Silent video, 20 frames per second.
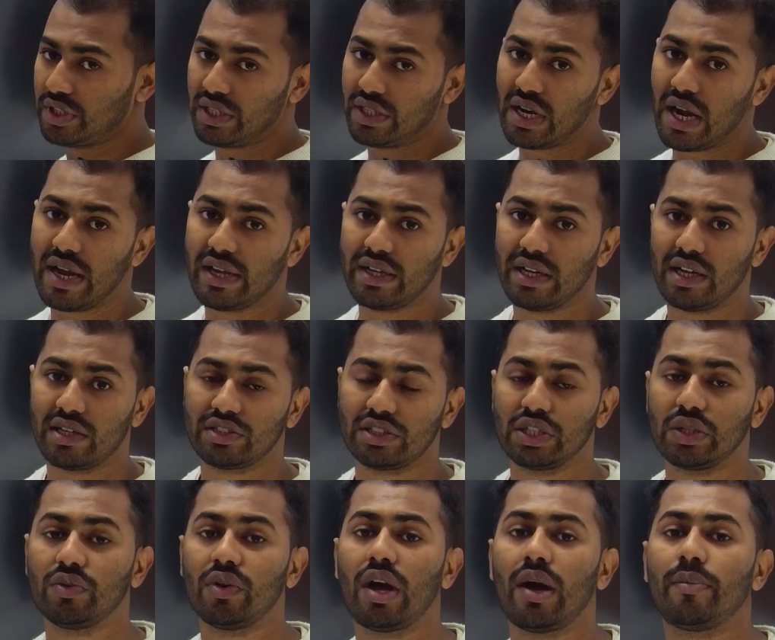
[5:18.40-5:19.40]
writers,
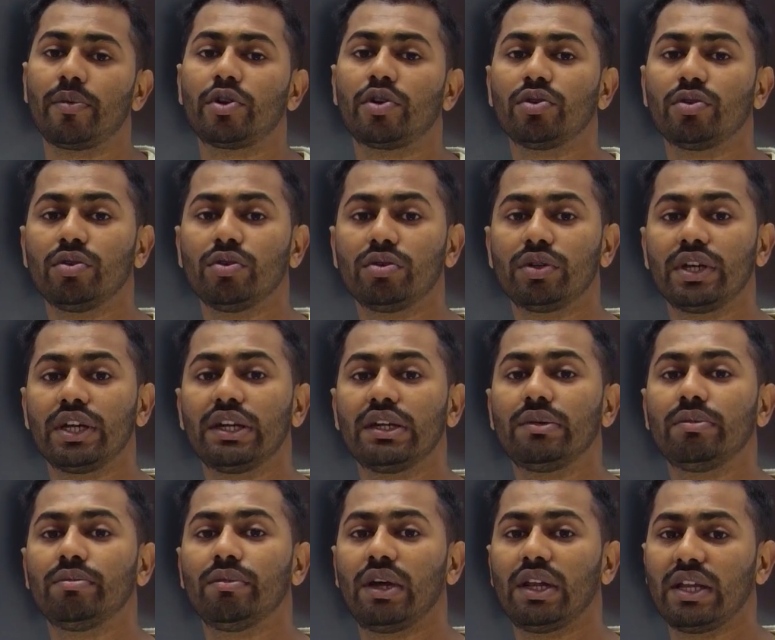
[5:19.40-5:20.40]
you have to read
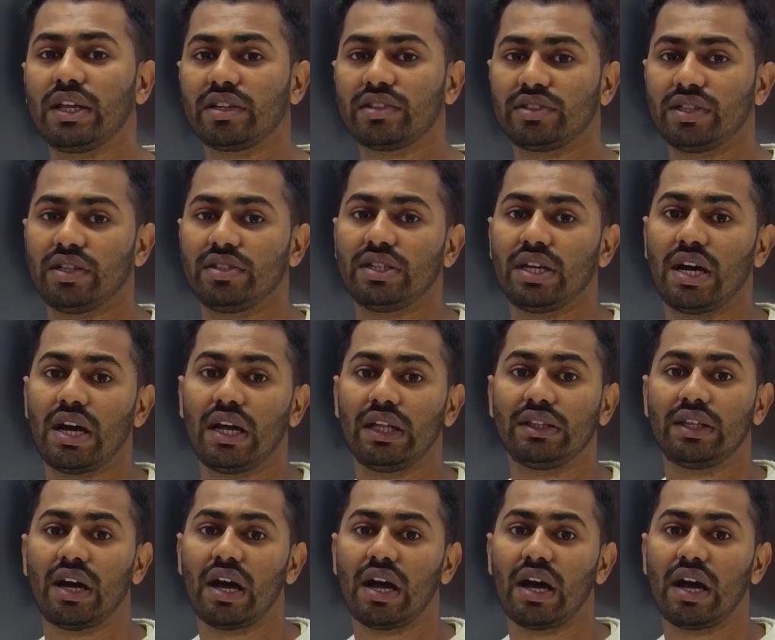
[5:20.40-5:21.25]
Malik Sajad,